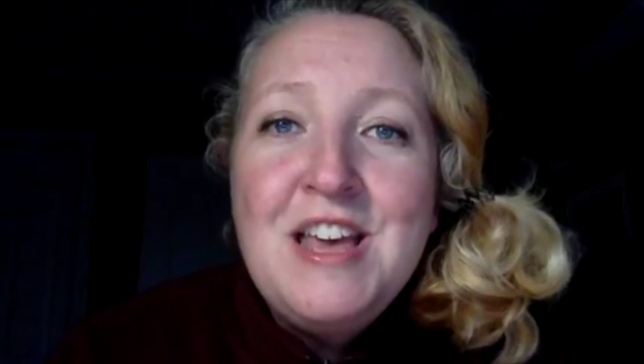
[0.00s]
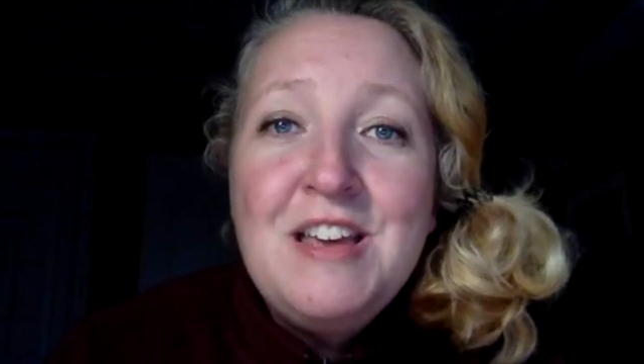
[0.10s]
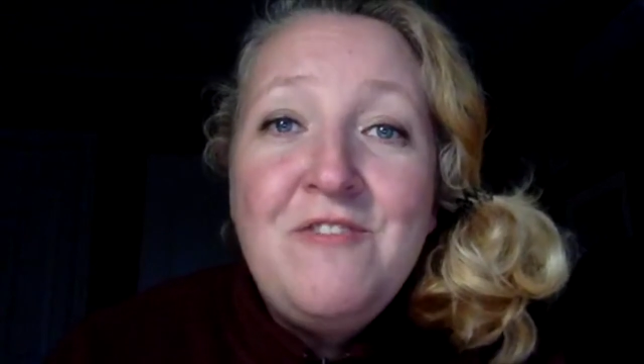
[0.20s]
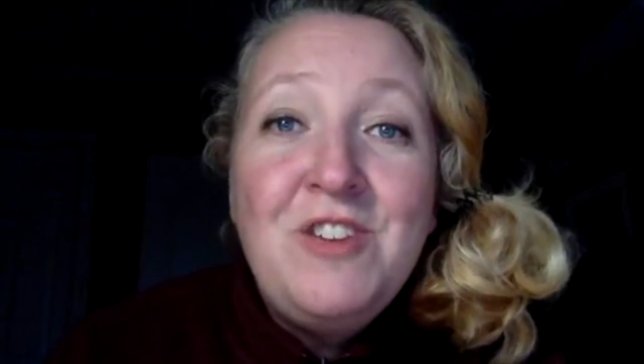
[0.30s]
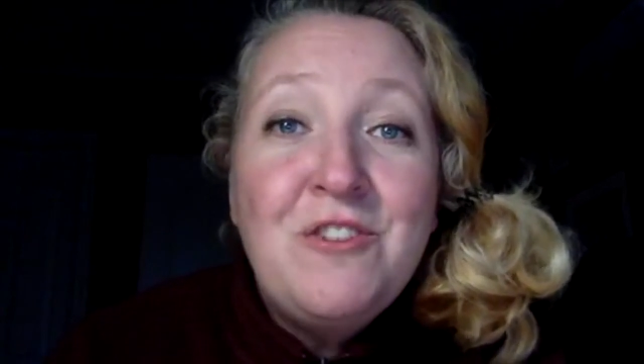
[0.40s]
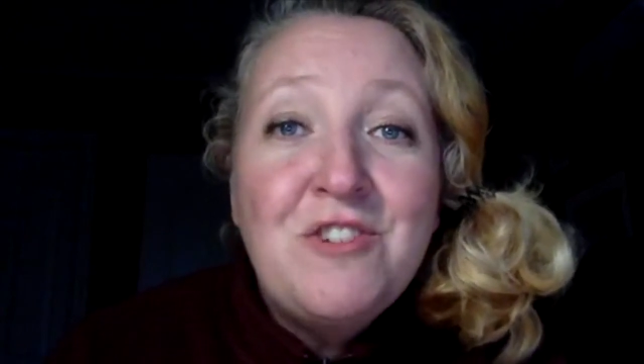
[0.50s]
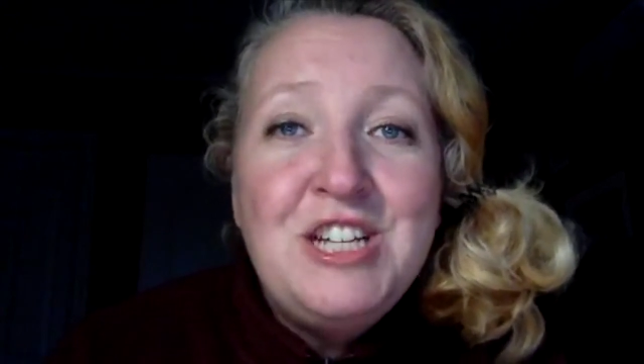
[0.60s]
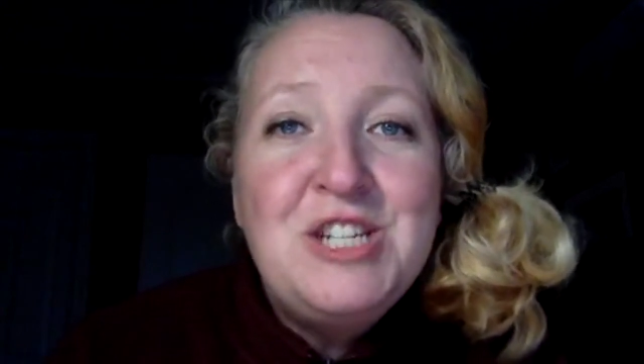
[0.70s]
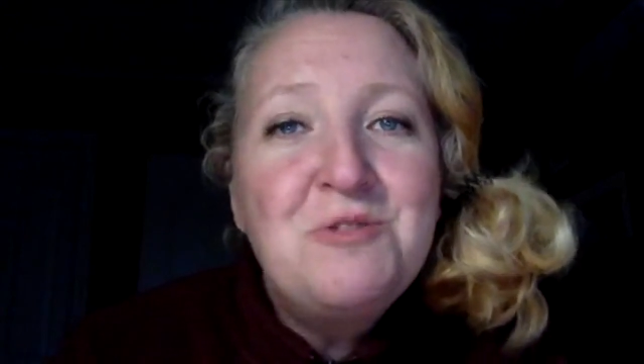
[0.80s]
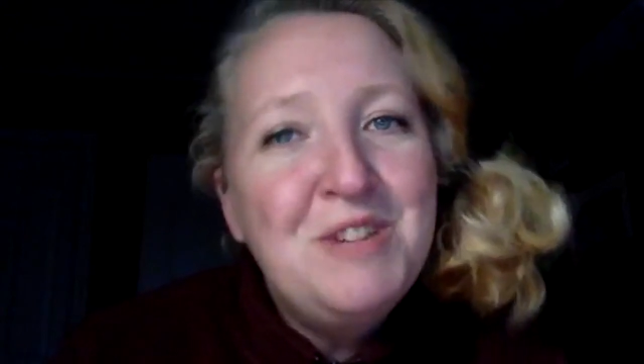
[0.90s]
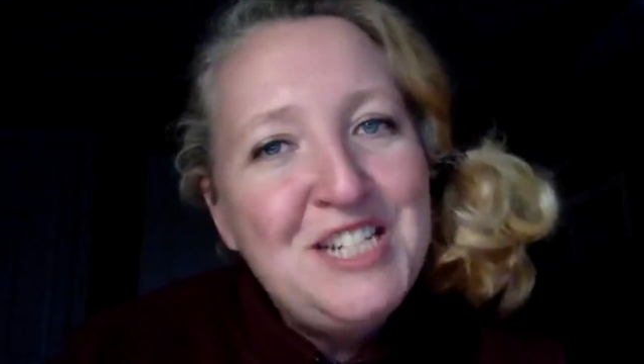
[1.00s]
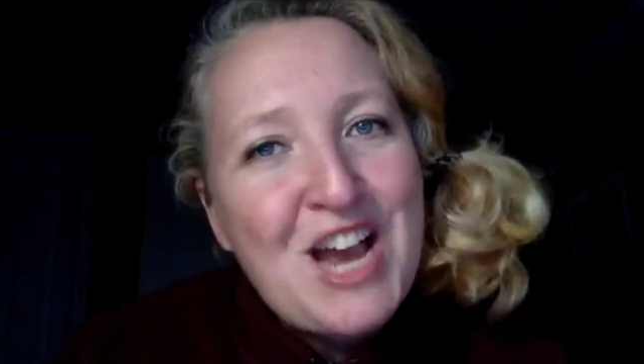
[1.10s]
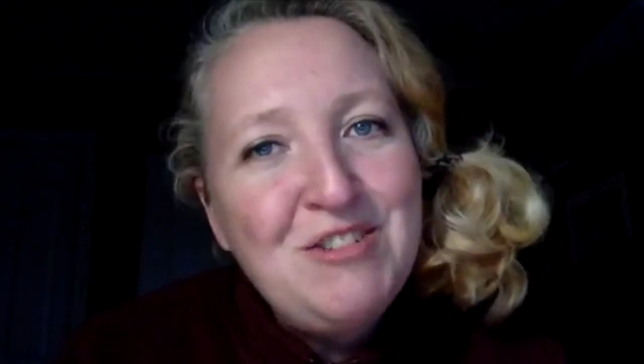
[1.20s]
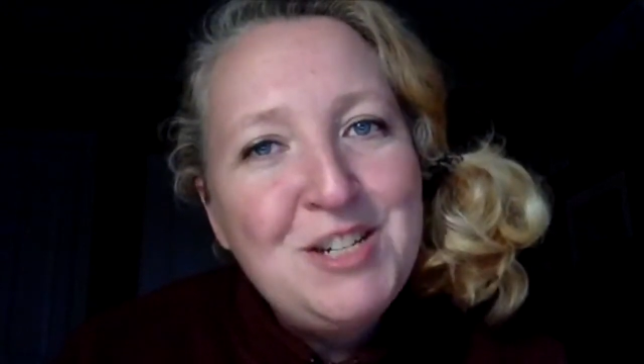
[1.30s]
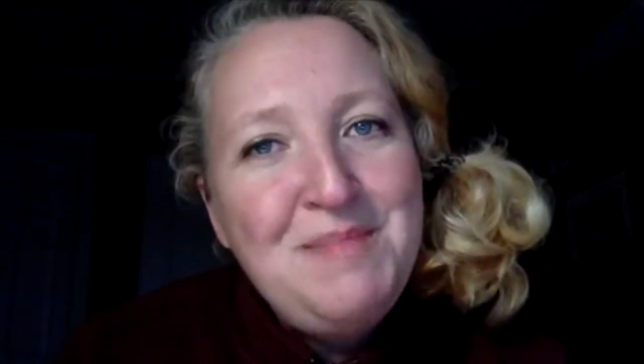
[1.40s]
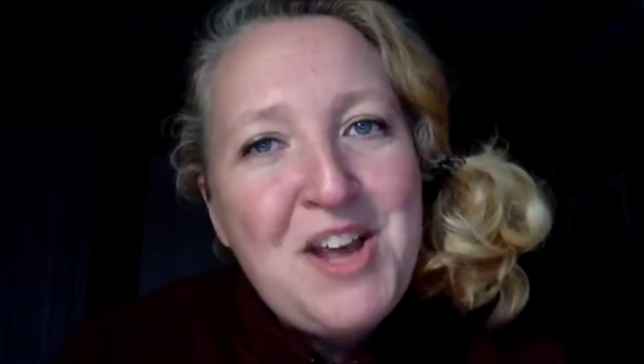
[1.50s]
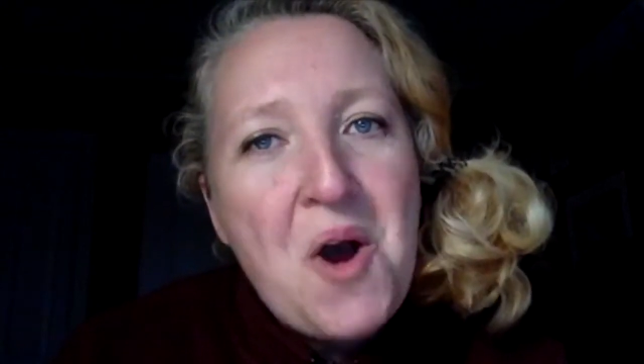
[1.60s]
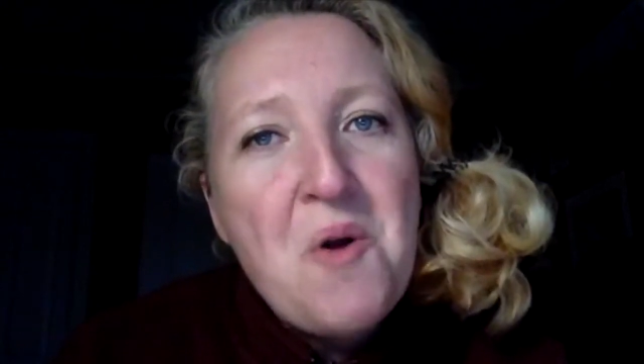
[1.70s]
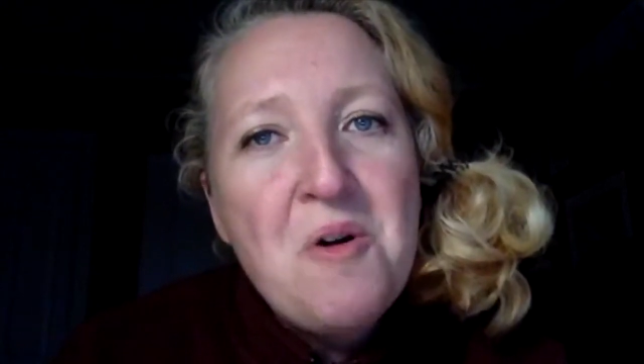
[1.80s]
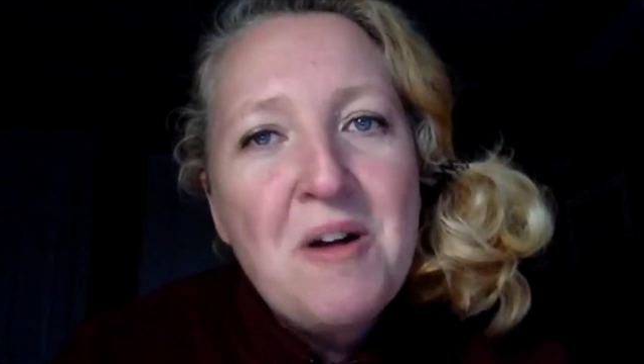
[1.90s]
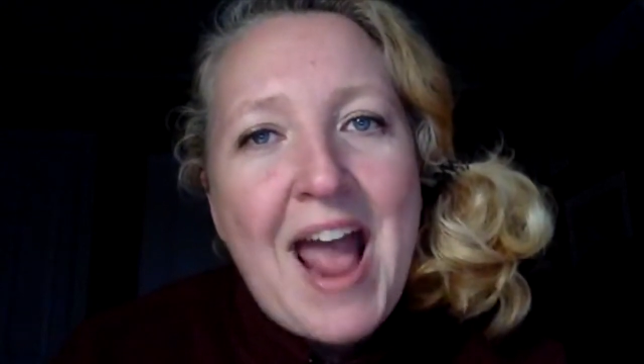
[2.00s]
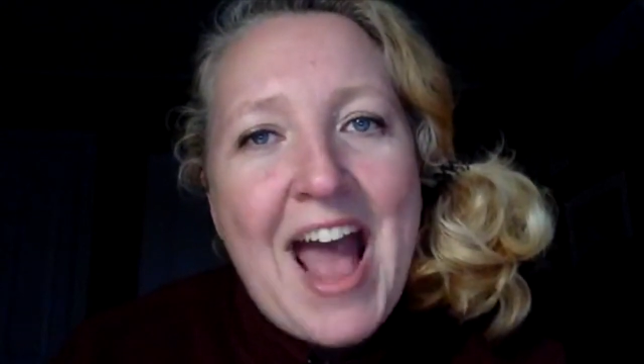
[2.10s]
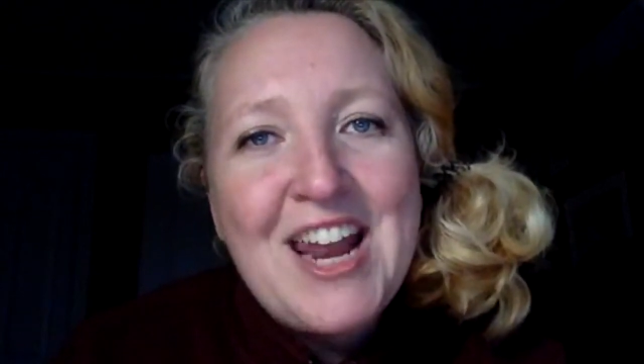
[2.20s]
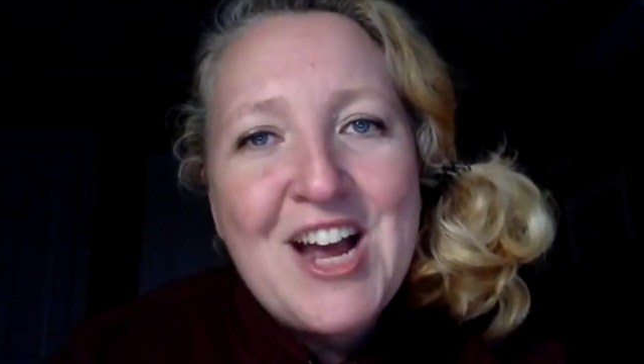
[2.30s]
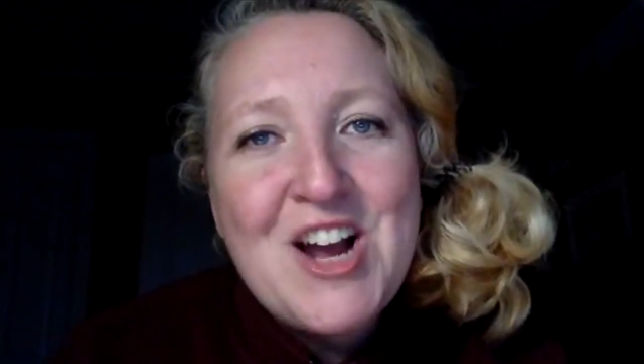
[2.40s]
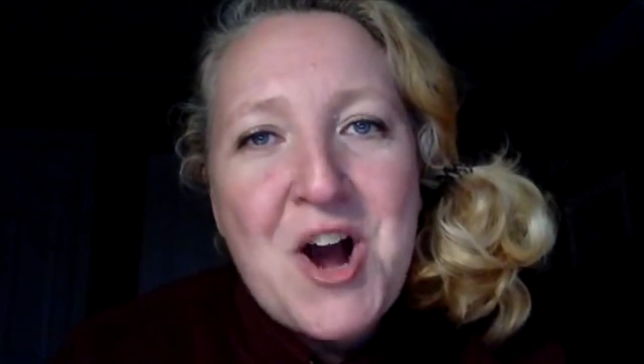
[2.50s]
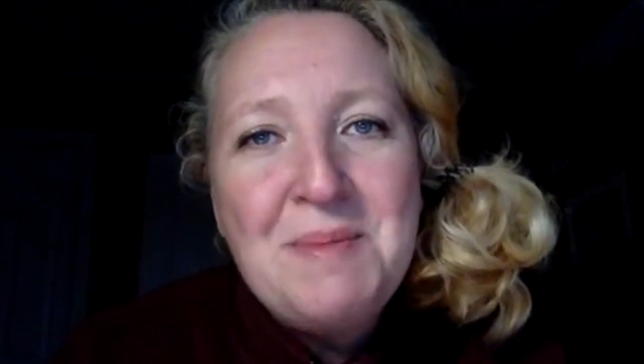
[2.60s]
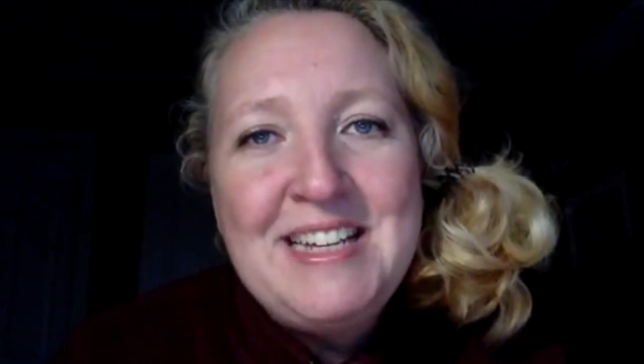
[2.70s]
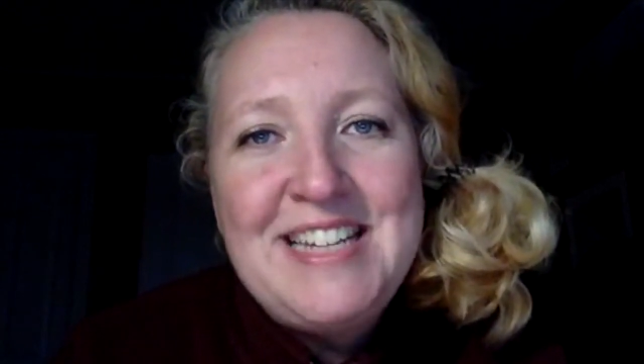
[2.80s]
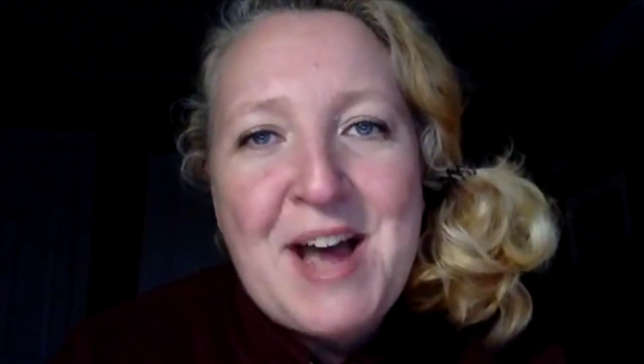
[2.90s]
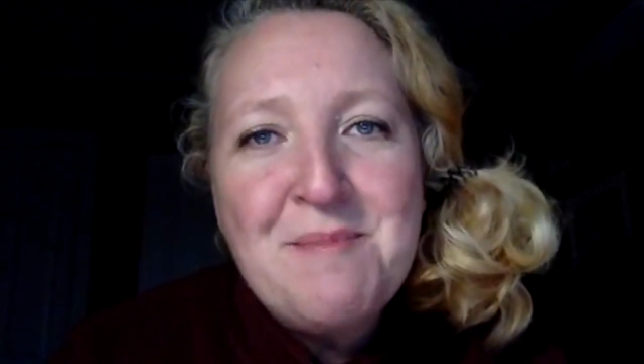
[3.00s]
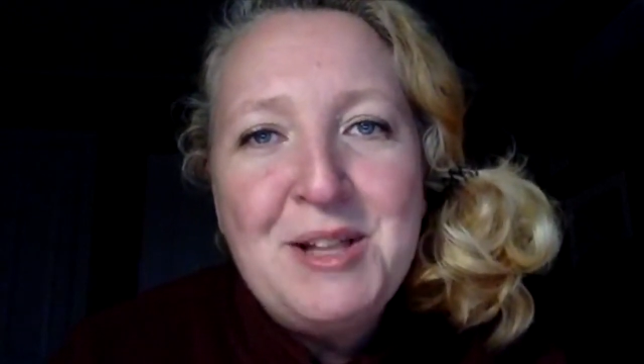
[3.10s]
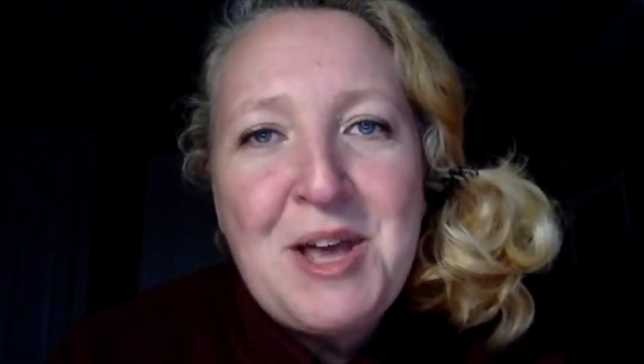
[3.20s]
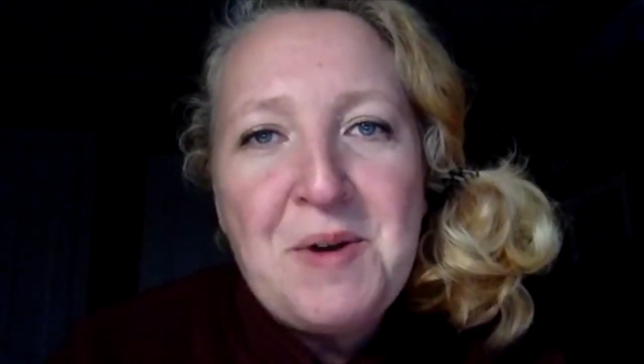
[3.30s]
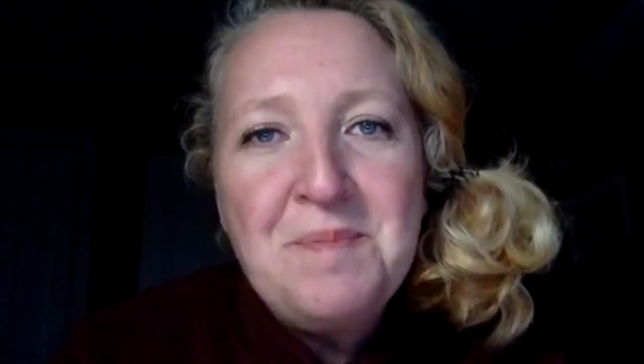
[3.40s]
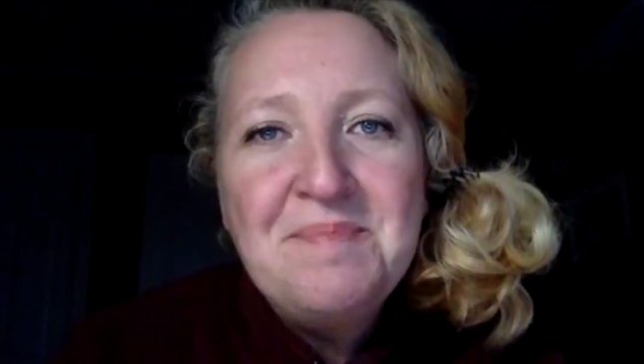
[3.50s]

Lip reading: feel free to reach out to me or add a comment down below.